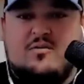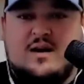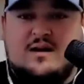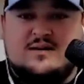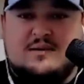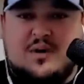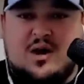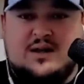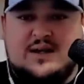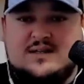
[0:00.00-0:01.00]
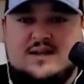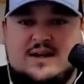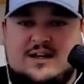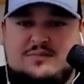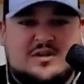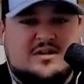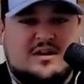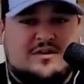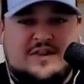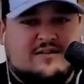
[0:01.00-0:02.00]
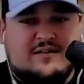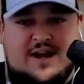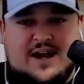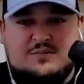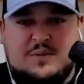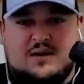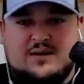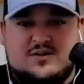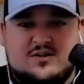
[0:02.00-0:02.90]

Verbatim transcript: Whereas the polys, especially the thicker gauge polys,